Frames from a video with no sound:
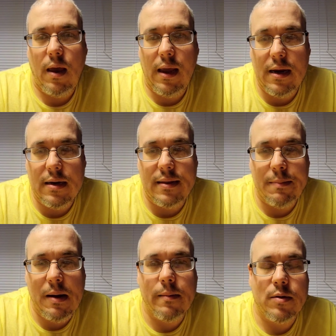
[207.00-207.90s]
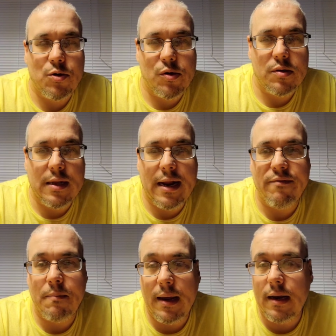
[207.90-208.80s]
and the publishers that
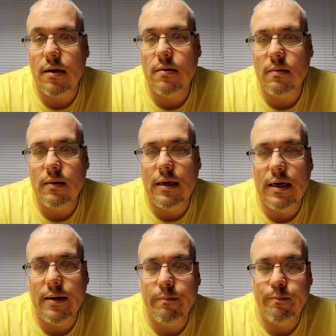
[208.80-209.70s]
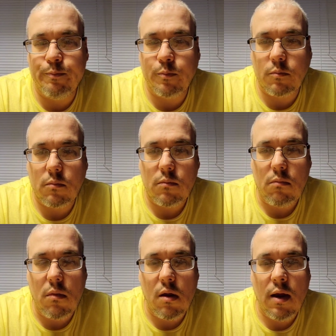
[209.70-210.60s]
I've made um,
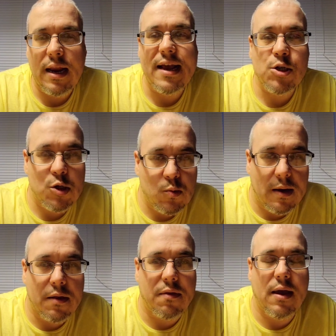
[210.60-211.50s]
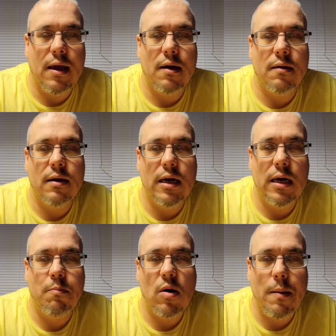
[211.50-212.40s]
connections with and uh,
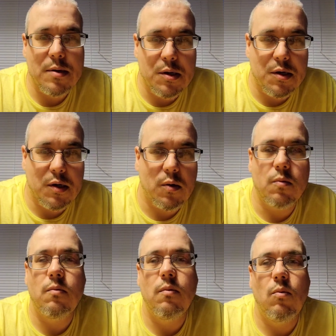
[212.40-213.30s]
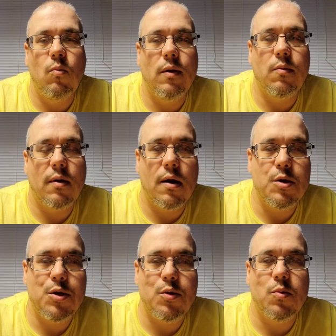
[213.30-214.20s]
promises to with
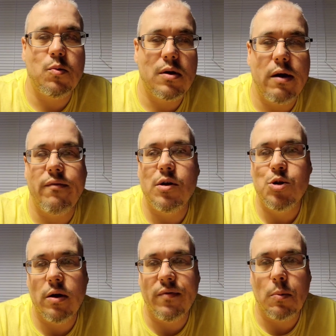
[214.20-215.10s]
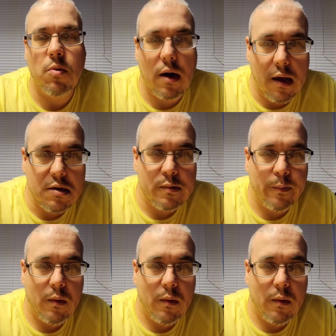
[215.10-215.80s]
regards to the coverage of their products.